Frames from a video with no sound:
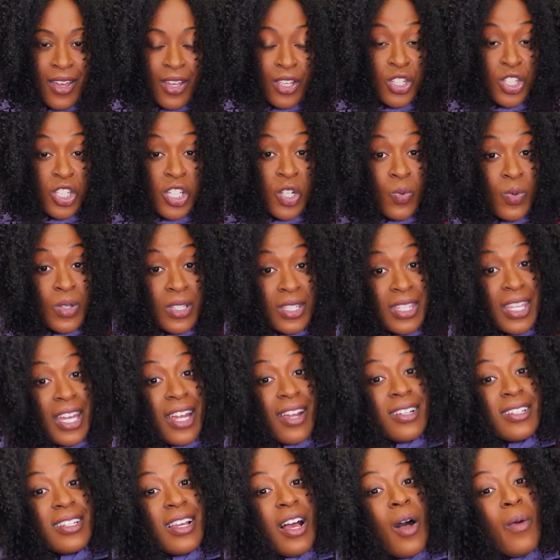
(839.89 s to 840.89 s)
she was
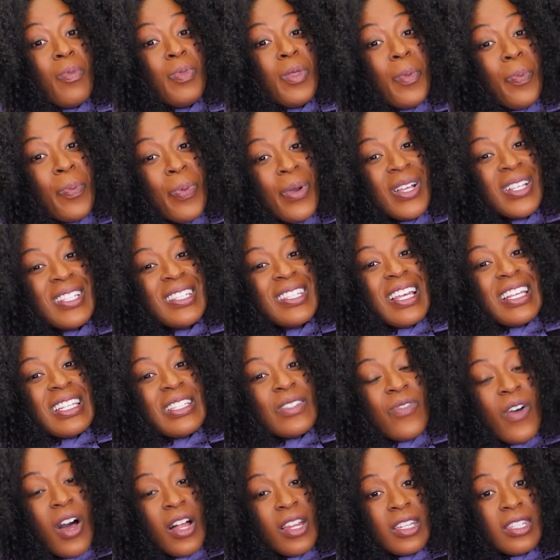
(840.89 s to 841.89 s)
there to help the
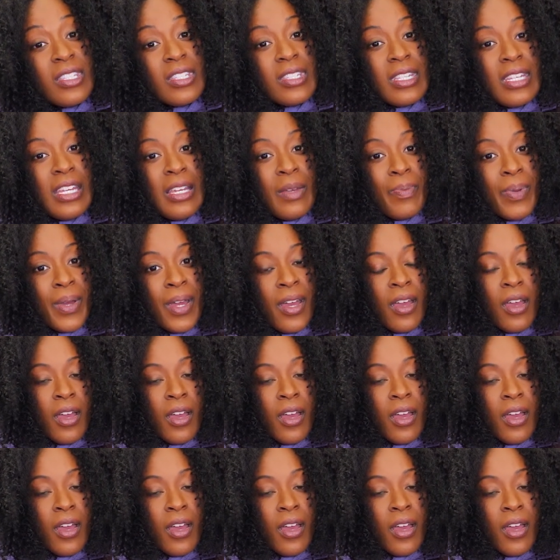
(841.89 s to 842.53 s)
princess fall asleep,